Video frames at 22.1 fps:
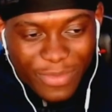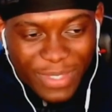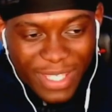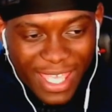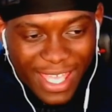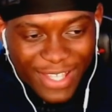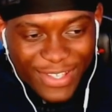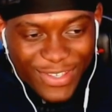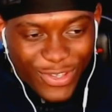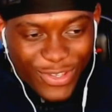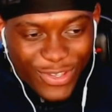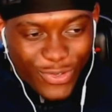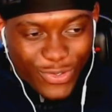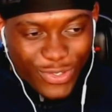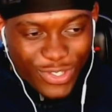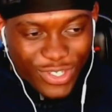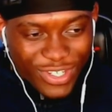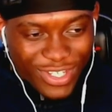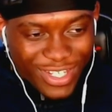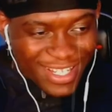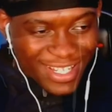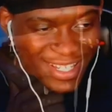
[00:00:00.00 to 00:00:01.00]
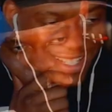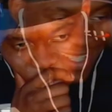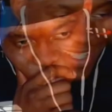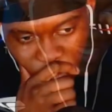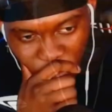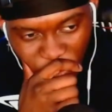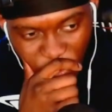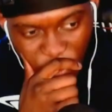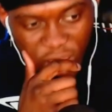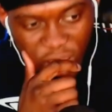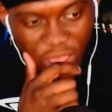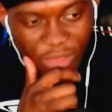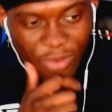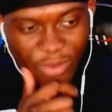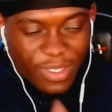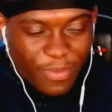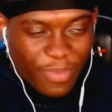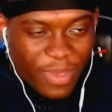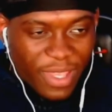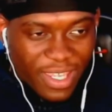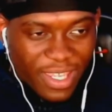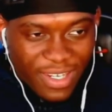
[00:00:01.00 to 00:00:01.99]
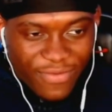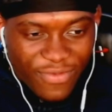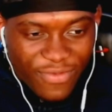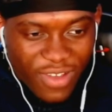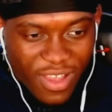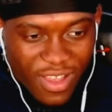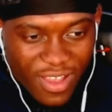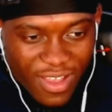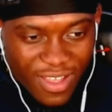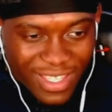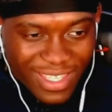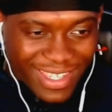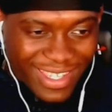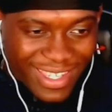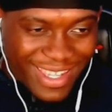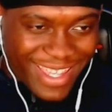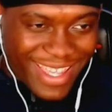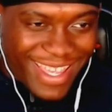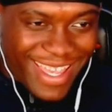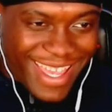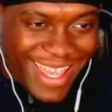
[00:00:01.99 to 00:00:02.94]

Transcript: to execution. That was a pain in the ass.